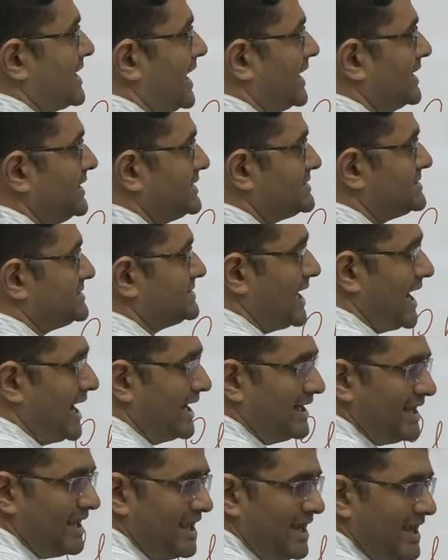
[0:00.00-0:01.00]
understand
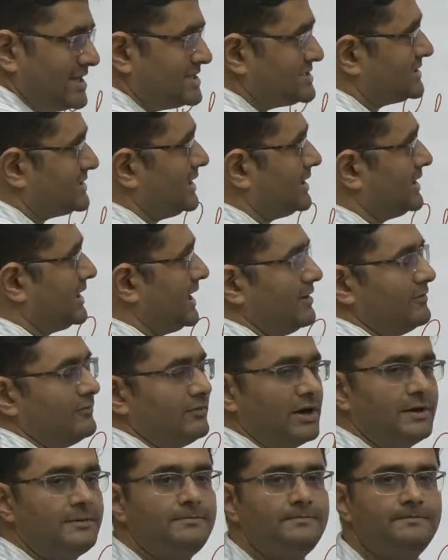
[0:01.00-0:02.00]
each
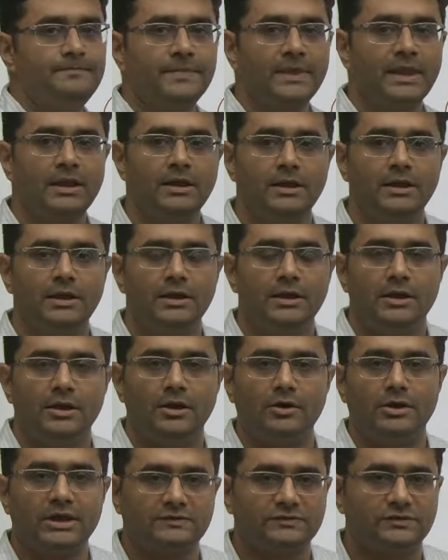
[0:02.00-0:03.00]
keyword.
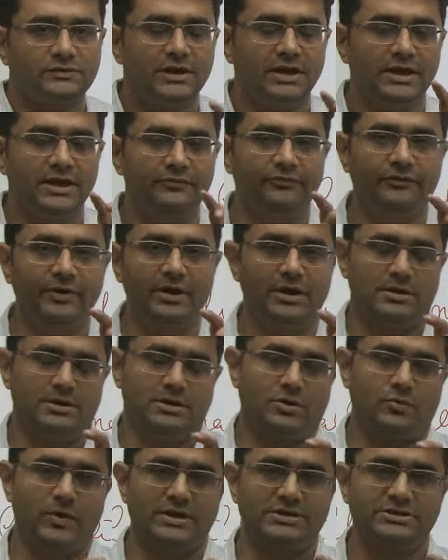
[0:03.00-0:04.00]
Okay, so the if a
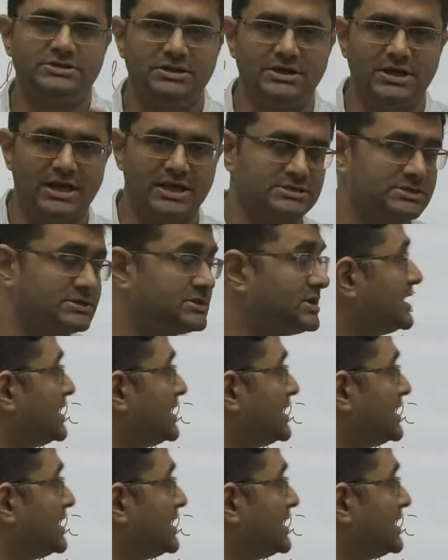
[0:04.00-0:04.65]
question is